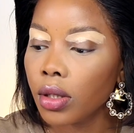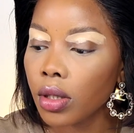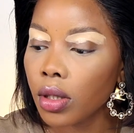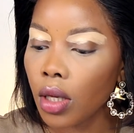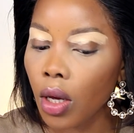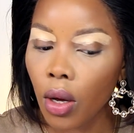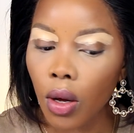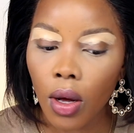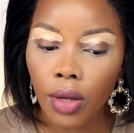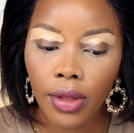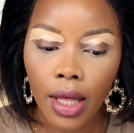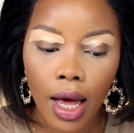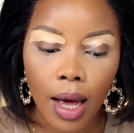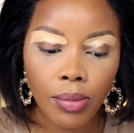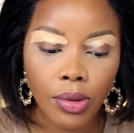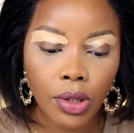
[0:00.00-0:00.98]
So
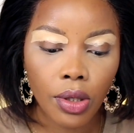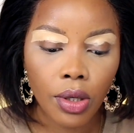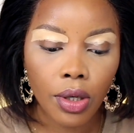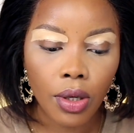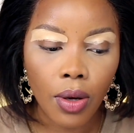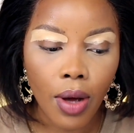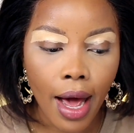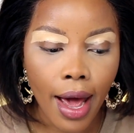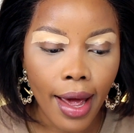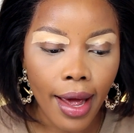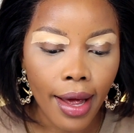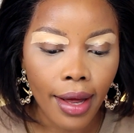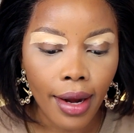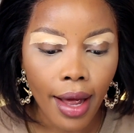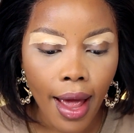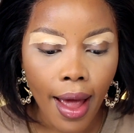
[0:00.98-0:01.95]
now I'm just going to go
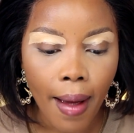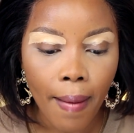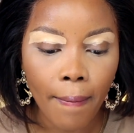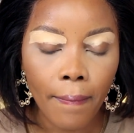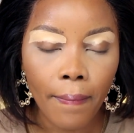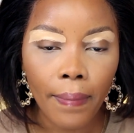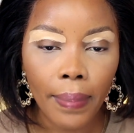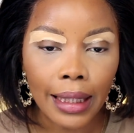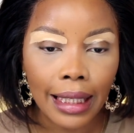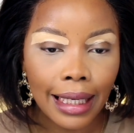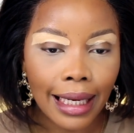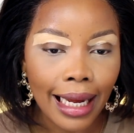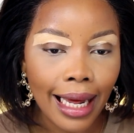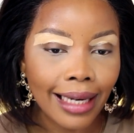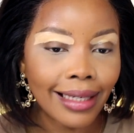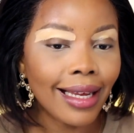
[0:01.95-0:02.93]
ahead and
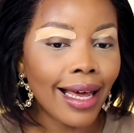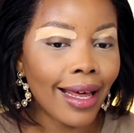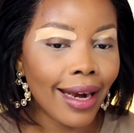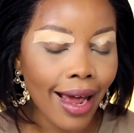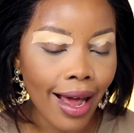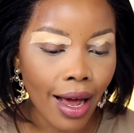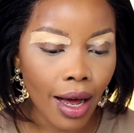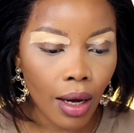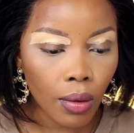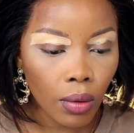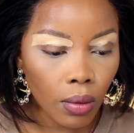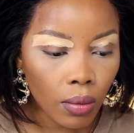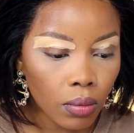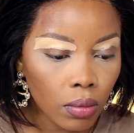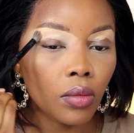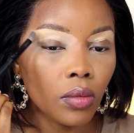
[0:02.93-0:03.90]
blend that out.